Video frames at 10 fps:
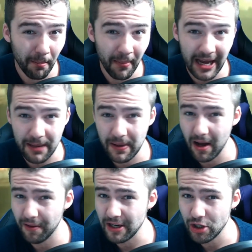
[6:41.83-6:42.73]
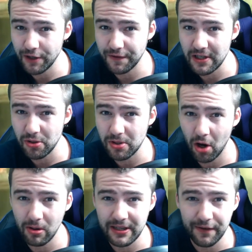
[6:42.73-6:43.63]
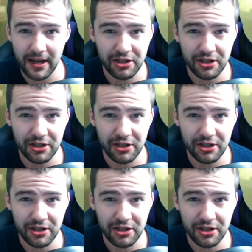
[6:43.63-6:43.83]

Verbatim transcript: Maybe are they shifting to a totally different